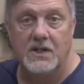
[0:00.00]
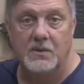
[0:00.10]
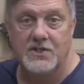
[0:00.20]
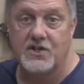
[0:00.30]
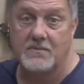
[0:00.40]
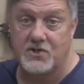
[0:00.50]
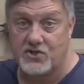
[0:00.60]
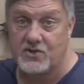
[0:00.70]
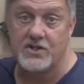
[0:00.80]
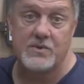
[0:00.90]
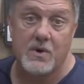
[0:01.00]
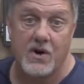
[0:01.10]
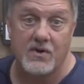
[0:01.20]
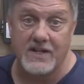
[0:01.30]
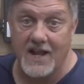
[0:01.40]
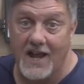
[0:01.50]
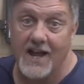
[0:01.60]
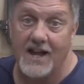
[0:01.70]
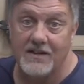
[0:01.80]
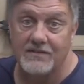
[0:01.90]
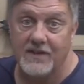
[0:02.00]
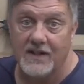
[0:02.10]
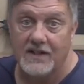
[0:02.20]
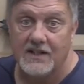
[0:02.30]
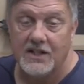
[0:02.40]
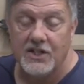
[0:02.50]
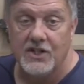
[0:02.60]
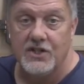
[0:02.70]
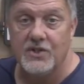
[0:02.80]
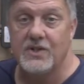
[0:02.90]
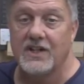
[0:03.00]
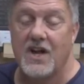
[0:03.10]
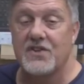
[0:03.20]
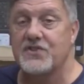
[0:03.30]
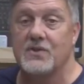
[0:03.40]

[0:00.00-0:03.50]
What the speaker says: which I'm sure you already have, you can also